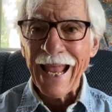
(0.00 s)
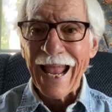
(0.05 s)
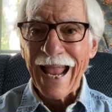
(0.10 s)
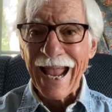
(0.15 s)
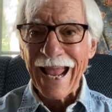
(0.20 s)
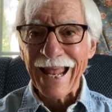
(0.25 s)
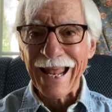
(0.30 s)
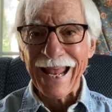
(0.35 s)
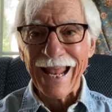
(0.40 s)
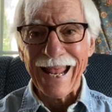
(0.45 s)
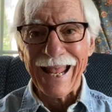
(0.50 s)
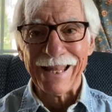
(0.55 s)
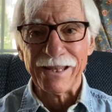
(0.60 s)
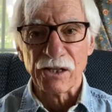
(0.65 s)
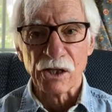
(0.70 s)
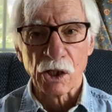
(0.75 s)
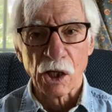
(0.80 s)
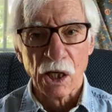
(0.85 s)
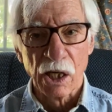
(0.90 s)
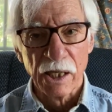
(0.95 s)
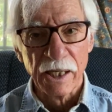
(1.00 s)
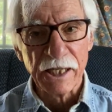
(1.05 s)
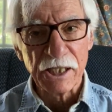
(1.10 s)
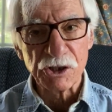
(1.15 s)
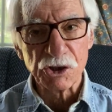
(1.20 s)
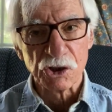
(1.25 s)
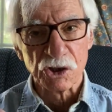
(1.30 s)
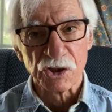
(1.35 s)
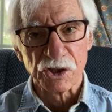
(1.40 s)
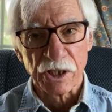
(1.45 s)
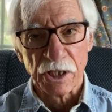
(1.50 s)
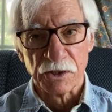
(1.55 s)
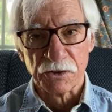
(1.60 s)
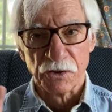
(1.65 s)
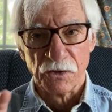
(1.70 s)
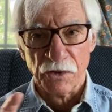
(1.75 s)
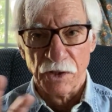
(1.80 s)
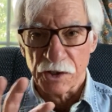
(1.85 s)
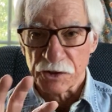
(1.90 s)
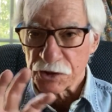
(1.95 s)
And the collisions
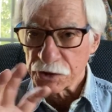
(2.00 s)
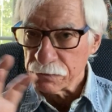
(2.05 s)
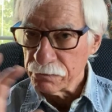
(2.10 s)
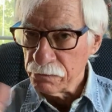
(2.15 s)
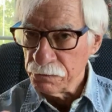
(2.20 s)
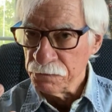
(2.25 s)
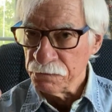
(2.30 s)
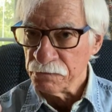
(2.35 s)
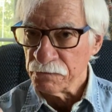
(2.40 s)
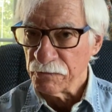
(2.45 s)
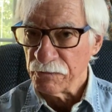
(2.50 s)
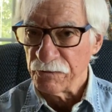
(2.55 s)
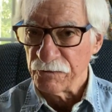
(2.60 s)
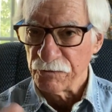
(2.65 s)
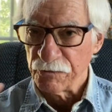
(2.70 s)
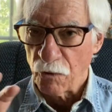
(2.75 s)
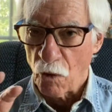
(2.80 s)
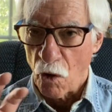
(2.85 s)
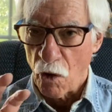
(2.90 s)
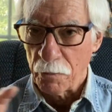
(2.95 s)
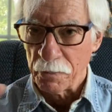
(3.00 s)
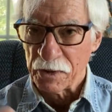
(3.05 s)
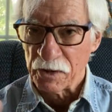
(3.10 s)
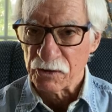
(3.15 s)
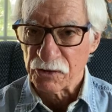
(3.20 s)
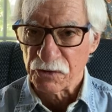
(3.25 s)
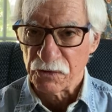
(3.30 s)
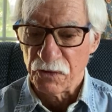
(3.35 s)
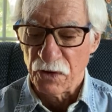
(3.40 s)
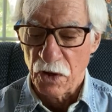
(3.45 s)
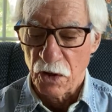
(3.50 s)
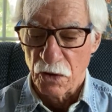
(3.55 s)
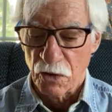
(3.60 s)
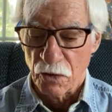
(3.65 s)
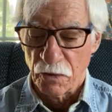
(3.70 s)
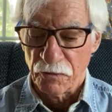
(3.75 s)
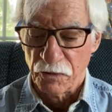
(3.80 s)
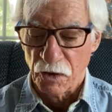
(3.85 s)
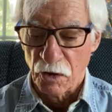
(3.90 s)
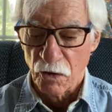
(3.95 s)
into this forming
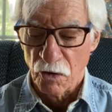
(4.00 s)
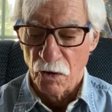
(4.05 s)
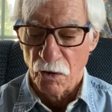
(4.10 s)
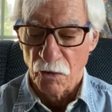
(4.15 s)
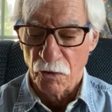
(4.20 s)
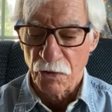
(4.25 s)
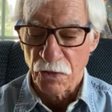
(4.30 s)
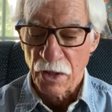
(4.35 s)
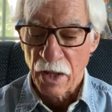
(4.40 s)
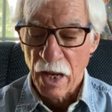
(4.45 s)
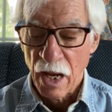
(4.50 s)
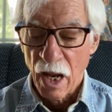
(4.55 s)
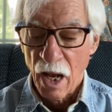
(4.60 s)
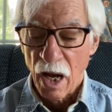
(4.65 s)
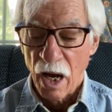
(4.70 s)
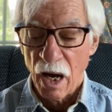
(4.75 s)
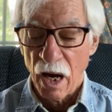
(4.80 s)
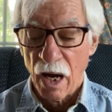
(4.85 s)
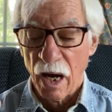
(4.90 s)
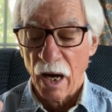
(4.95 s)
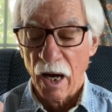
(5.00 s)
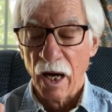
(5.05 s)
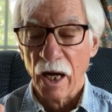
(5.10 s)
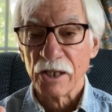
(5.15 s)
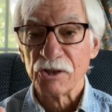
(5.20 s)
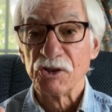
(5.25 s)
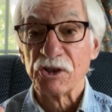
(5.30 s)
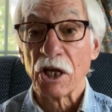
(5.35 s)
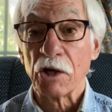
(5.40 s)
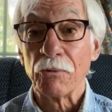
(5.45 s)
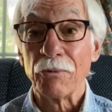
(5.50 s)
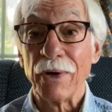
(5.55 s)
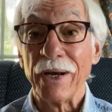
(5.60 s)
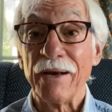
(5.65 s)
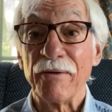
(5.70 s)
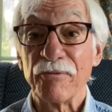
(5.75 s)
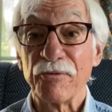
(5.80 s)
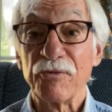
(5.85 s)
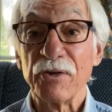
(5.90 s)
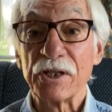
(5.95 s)
sphere of the Earth
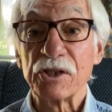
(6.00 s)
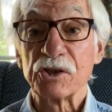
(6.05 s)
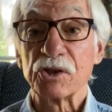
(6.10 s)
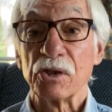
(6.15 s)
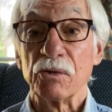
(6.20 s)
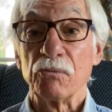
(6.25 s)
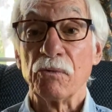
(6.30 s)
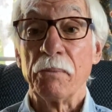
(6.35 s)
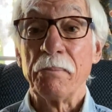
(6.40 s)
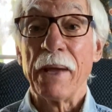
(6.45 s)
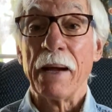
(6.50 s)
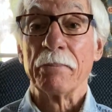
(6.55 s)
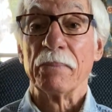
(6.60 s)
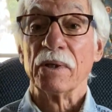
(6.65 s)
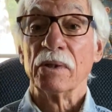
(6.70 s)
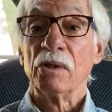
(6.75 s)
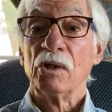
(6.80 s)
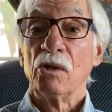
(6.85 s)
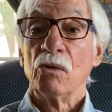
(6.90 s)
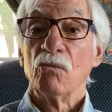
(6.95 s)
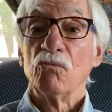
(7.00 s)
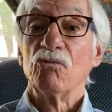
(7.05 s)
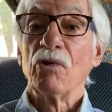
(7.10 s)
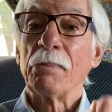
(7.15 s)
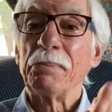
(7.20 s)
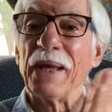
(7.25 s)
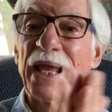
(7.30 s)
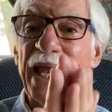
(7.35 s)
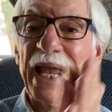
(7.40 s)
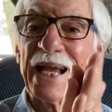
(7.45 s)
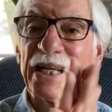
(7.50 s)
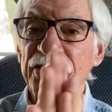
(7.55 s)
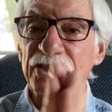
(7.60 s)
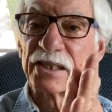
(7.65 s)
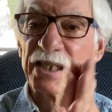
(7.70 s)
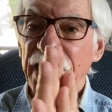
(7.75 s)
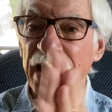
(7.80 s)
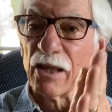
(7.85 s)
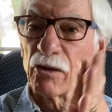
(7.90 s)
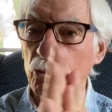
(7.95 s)
generated friction. Remember, rub your hands
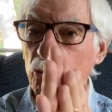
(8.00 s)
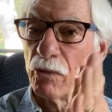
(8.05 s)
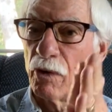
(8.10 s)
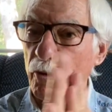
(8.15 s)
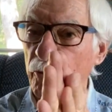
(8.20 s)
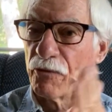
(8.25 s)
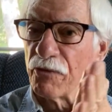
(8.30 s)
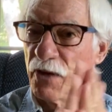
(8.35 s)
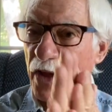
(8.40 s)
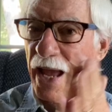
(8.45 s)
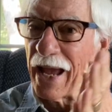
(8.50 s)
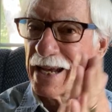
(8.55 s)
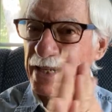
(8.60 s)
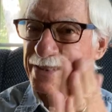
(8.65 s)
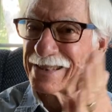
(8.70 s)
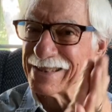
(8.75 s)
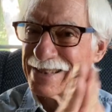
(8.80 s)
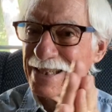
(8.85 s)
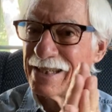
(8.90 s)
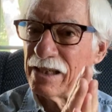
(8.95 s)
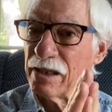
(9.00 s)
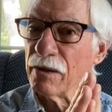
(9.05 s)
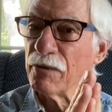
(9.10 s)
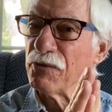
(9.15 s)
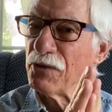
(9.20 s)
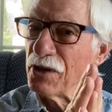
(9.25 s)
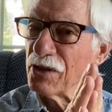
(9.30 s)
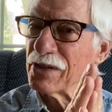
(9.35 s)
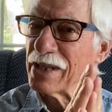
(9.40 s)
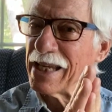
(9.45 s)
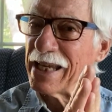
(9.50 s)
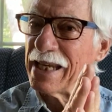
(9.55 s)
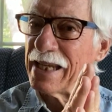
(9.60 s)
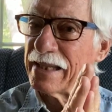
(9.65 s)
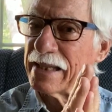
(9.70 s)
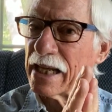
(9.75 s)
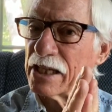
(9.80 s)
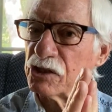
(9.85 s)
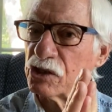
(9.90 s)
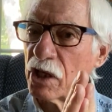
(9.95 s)
together real fast. You feel the heat
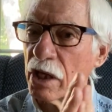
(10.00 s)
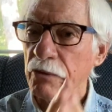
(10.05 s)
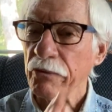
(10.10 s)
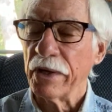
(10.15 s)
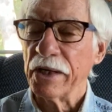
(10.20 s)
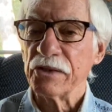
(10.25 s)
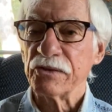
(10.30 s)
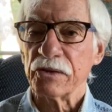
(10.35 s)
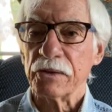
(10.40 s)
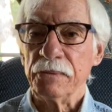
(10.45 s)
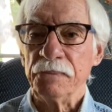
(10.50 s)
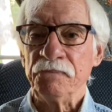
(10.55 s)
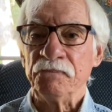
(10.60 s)
that generates?